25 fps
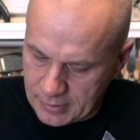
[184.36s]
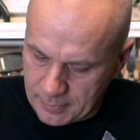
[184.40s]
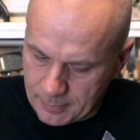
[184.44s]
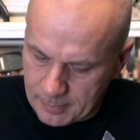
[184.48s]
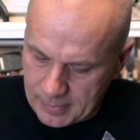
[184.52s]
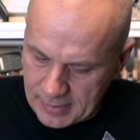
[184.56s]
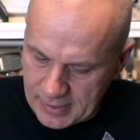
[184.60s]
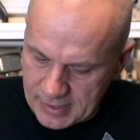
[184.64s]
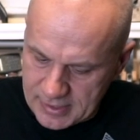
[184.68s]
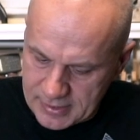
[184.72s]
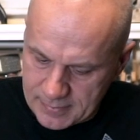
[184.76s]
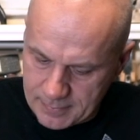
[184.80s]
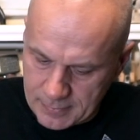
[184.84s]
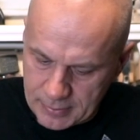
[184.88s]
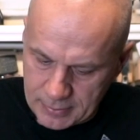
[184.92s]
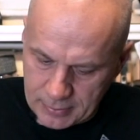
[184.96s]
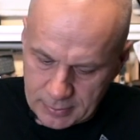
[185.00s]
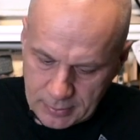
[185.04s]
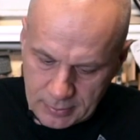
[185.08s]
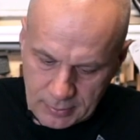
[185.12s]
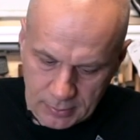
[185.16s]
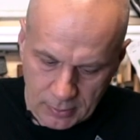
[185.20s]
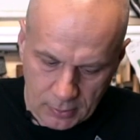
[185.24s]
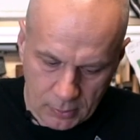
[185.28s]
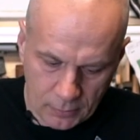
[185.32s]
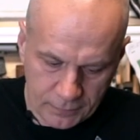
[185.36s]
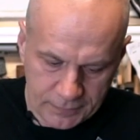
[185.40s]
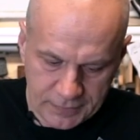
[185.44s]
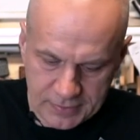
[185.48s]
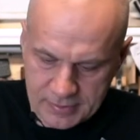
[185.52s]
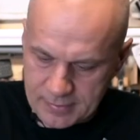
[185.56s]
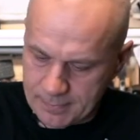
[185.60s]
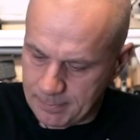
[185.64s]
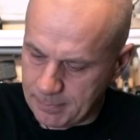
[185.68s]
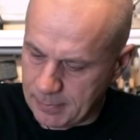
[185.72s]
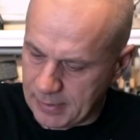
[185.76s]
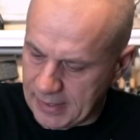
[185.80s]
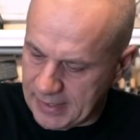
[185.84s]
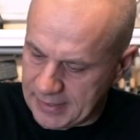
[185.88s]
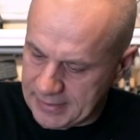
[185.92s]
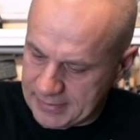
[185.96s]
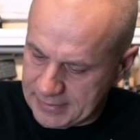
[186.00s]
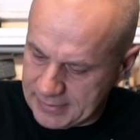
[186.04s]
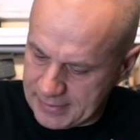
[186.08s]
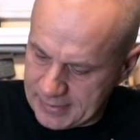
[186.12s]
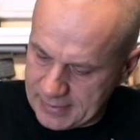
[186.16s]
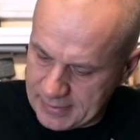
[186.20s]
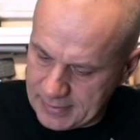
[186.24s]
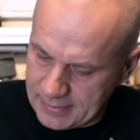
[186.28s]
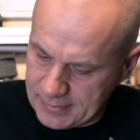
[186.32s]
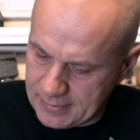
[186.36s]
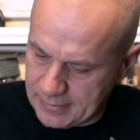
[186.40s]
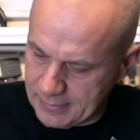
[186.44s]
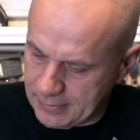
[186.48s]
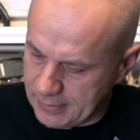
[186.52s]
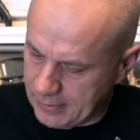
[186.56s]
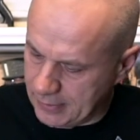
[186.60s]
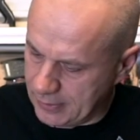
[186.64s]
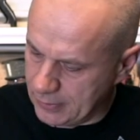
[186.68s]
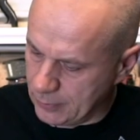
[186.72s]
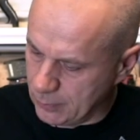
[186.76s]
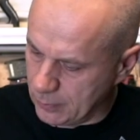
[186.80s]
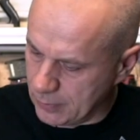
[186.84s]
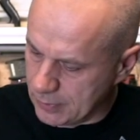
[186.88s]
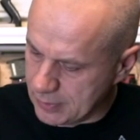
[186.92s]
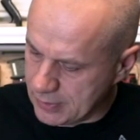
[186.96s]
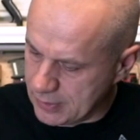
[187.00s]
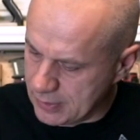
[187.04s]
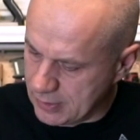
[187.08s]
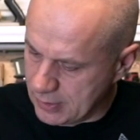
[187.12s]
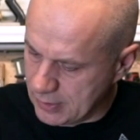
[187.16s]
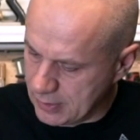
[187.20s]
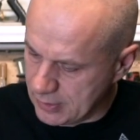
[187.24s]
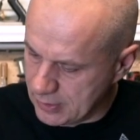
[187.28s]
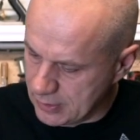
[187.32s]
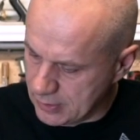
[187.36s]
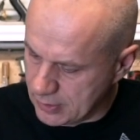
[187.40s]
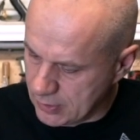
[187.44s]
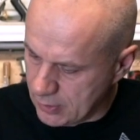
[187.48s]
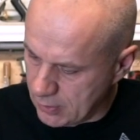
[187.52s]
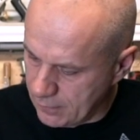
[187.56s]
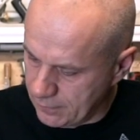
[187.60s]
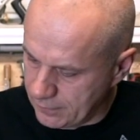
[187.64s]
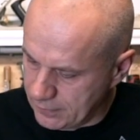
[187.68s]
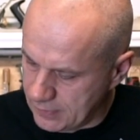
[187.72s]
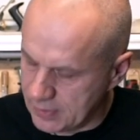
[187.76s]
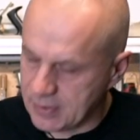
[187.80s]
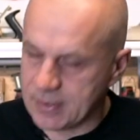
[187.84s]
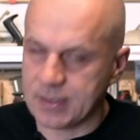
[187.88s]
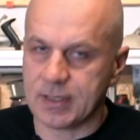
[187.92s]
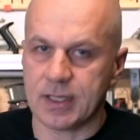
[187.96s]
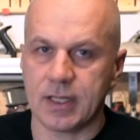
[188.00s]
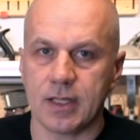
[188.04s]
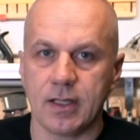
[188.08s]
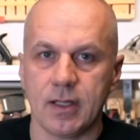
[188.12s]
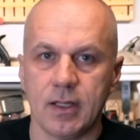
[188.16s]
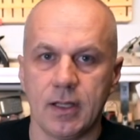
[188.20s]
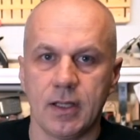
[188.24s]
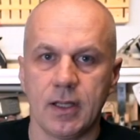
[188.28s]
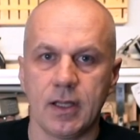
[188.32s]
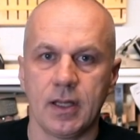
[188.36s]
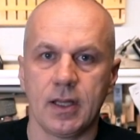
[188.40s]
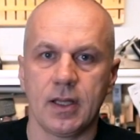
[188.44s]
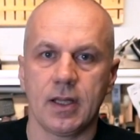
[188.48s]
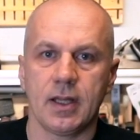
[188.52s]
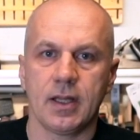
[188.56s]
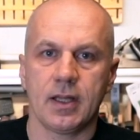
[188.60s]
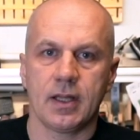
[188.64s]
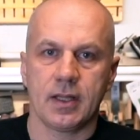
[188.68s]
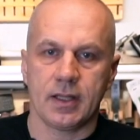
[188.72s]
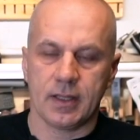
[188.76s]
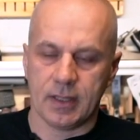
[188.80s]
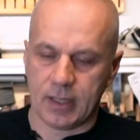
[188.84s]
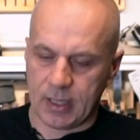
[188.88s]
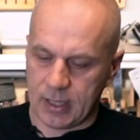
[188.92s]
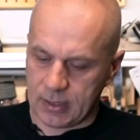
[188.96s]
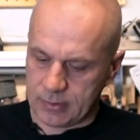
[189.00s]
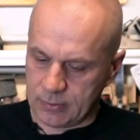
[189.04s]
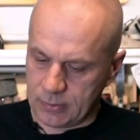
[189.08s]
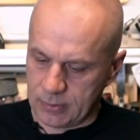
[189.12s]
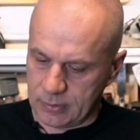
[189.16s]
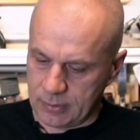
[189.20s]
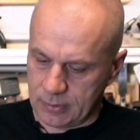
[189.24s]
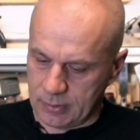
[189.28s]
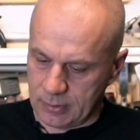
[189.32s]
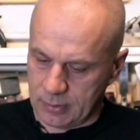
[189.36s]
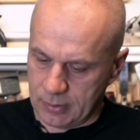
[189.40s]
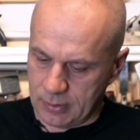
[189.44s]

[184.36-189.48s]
replacement of this plate. It was soft steel that